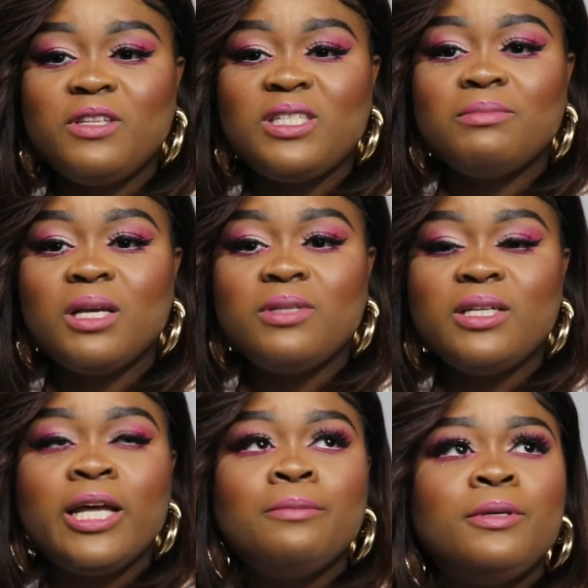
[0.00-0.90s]
Sometimes it
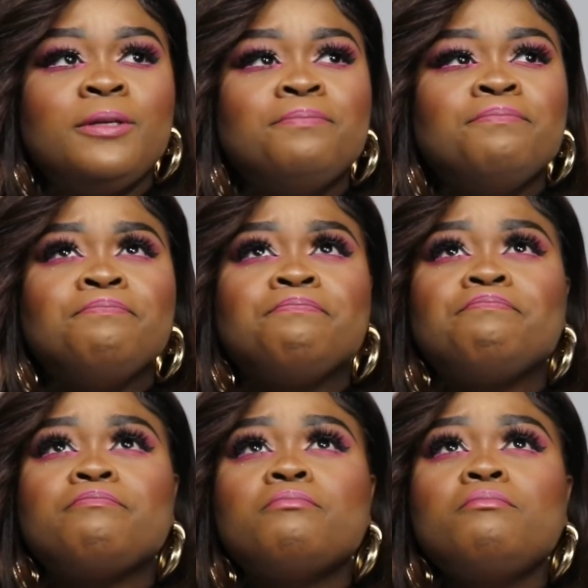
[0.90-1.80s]
can
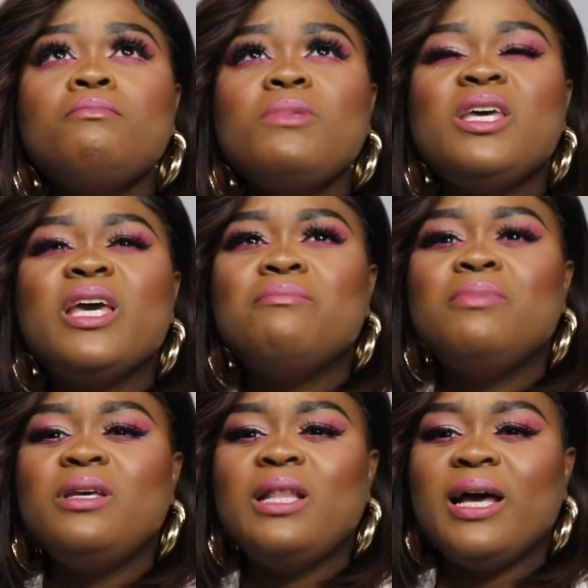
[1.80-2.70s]

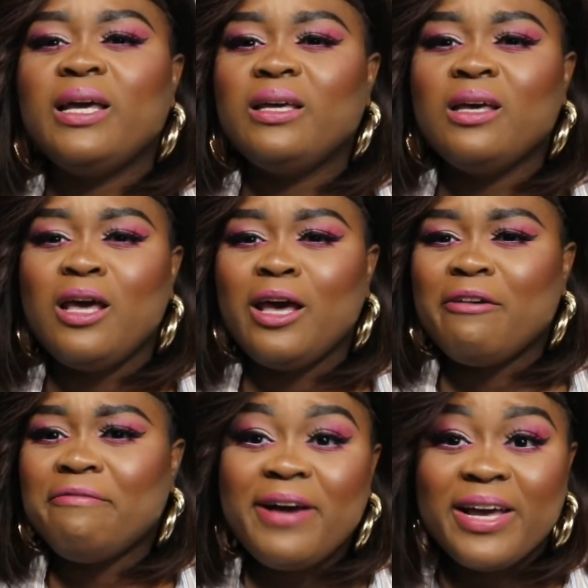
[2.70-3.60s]
be like a
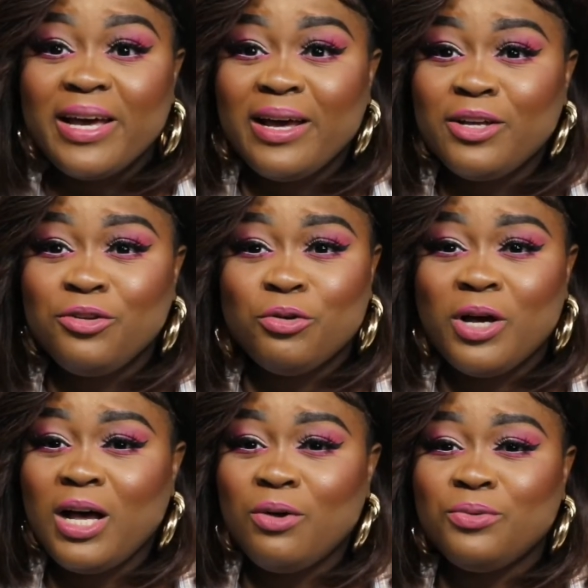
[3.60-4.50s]
fire in your
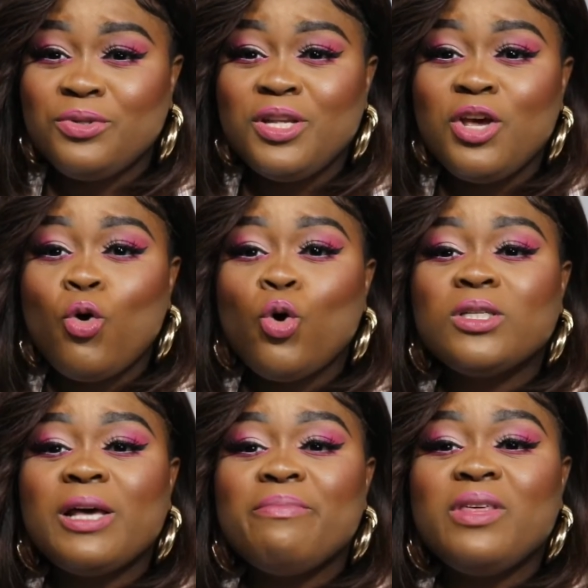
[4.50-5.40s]
house or
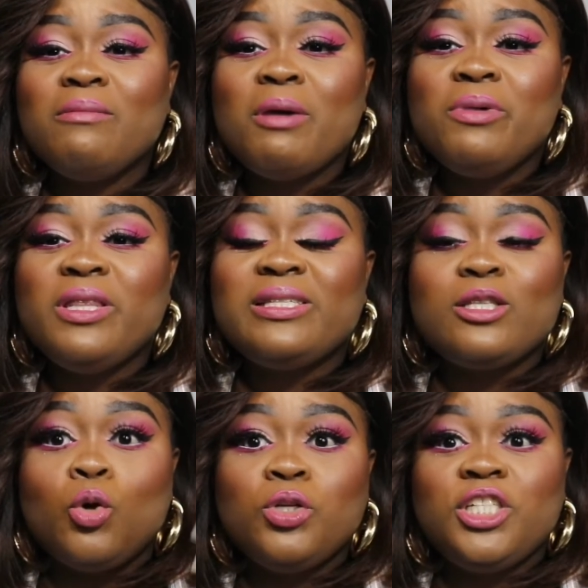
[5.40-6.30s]
something. Maybe it's
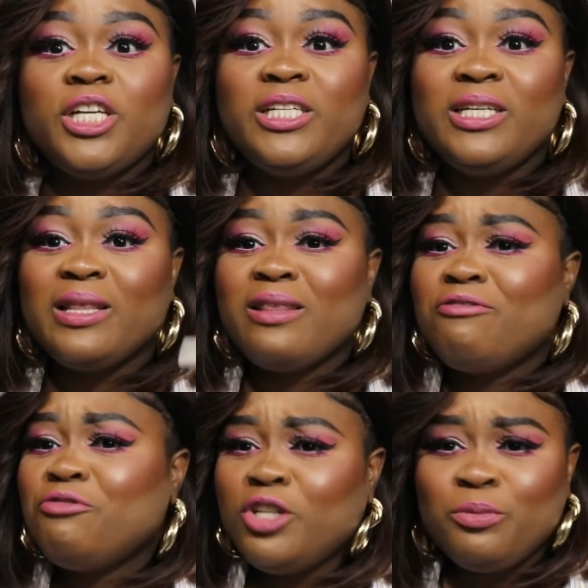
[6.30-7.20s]
load shedding and the
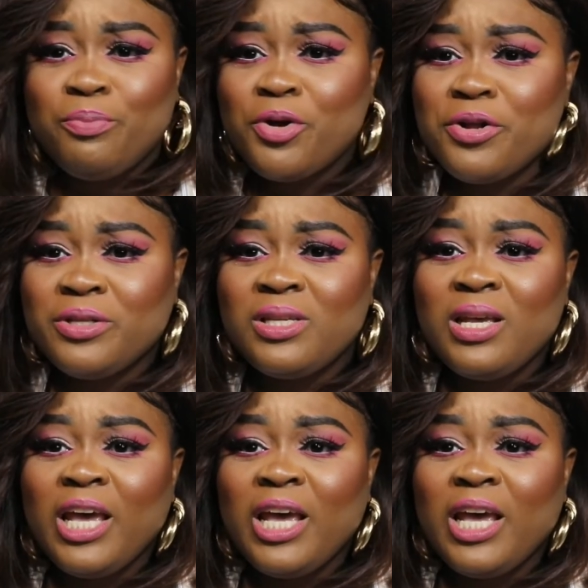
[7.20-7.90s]
fridge burns.